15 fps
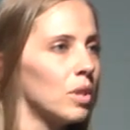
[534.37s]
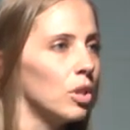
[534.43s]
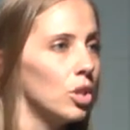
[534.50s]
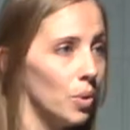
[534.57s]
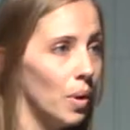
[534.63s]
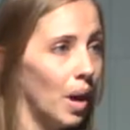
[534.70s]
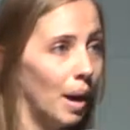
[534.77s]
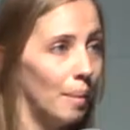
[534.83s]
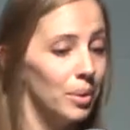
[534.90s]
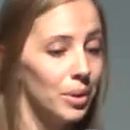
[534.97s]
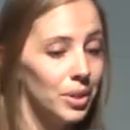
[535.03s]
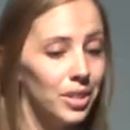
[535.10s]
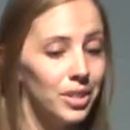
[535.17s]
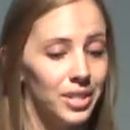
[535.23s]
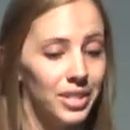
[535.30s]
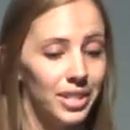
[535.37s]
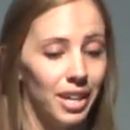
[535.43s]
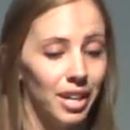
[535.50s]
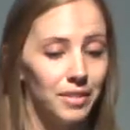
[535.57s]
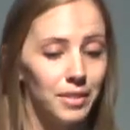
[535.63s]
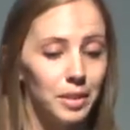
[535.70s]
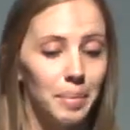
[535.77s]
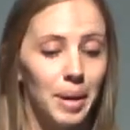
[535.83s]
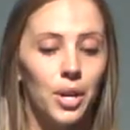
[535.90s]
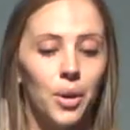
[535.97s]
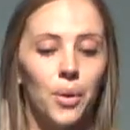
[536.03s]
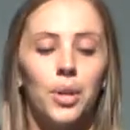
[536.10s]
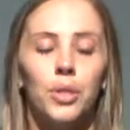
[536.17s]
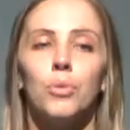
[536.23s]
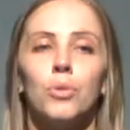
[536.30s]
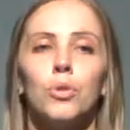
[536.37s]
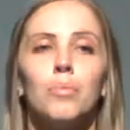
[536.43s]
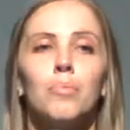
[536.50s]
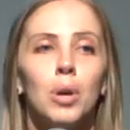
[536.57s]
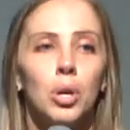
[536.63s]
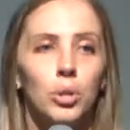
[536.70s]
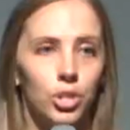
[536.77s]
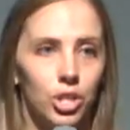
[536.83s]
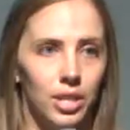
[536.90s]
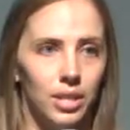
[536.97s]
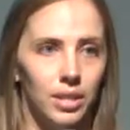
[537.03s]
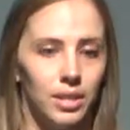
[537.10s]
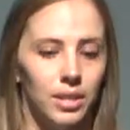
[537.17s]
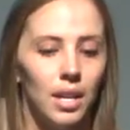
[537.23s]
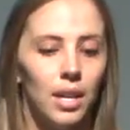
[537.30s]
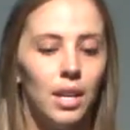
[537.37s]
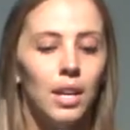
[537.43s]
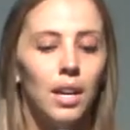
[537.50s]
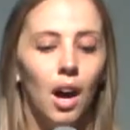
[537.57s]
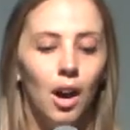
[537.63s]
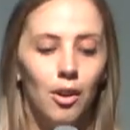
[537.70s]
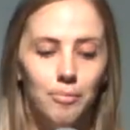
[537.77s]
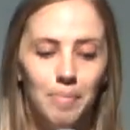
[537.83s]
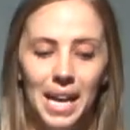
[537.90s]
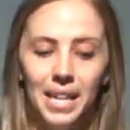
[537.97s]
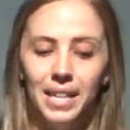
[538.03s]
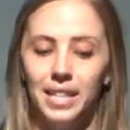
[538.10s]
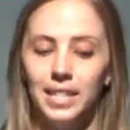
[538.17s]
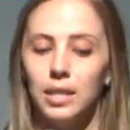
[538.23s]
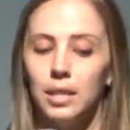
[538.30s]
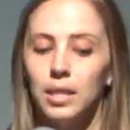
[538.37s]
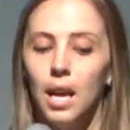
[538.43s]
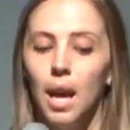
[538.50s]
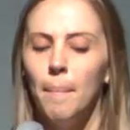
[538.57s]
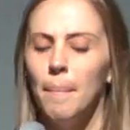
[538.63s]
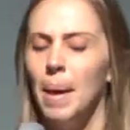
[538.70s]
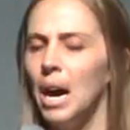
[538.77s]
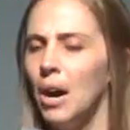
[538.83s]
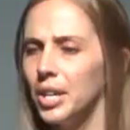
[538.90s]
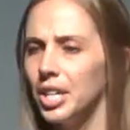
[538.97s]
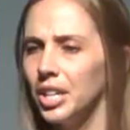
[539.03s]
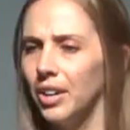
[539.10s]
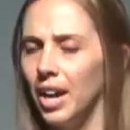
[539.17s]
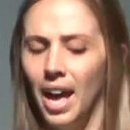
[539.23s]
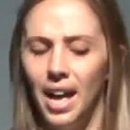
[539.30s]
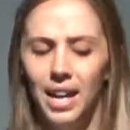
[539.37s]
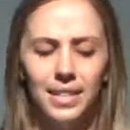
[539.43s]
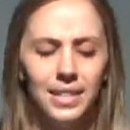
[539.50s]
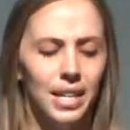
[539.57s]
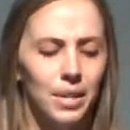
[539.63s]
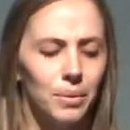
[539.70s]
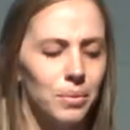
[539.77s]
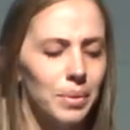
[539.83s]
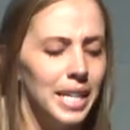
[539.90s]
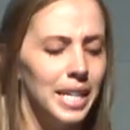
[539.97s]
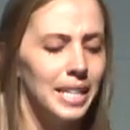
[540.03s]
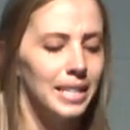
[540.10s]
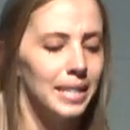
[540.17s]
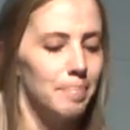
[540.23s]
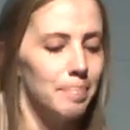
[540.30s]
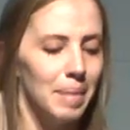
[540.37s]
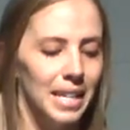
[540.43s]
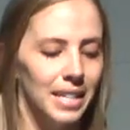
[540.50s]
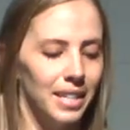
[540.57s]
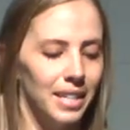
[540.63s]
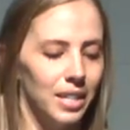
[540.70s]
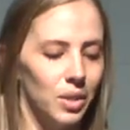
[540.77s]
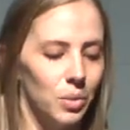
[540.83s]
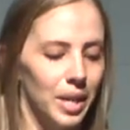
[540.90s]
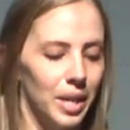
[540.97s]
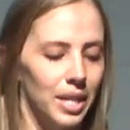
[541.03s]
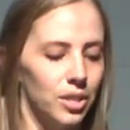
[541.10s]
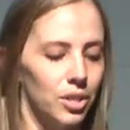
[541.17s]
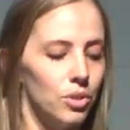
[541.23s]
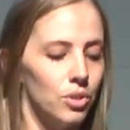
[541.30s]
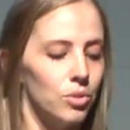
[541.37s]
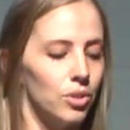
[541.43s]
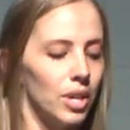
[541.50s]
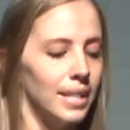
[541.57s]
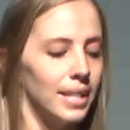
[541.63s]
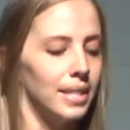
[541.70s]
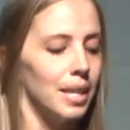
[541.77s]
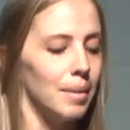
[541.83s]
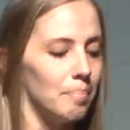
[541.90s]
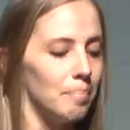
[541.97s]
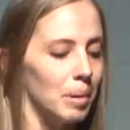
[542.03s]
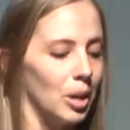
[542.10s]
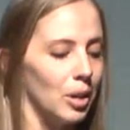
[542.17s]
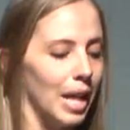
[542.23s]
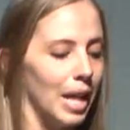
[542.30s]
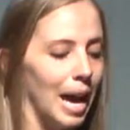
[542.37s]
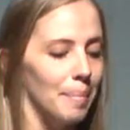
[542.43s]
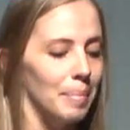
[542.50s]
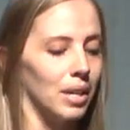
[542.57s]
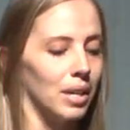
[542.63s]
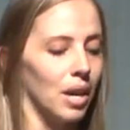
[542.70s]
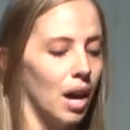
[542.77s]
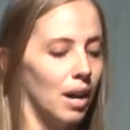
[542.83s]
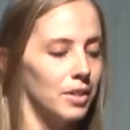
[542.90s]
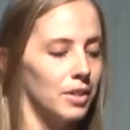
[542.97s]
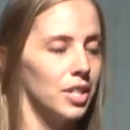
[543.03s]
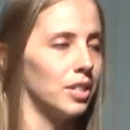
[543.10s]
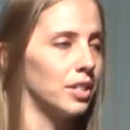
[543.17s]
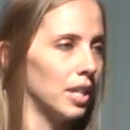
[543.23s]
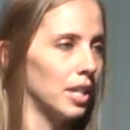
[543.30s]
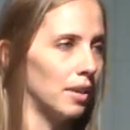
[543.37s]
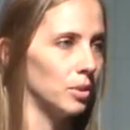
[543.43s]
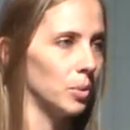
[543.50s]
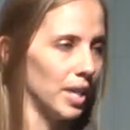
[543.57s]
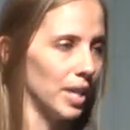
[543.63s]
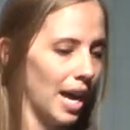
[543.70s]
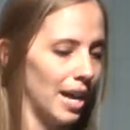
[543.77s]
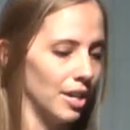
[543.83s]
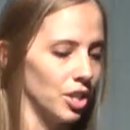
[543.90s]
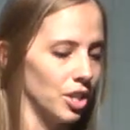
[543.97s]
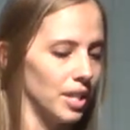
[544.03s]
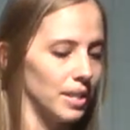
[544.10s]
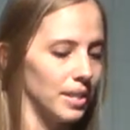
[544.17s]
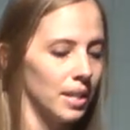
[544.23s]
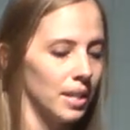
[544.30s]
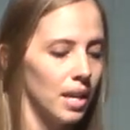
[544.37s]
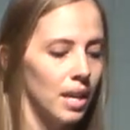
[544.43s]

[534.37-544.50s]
You humble yourselves by going through the motions of penance, bowing your heads like reeds bending in the wind. You dress in burlap and cover yourselves with ashes.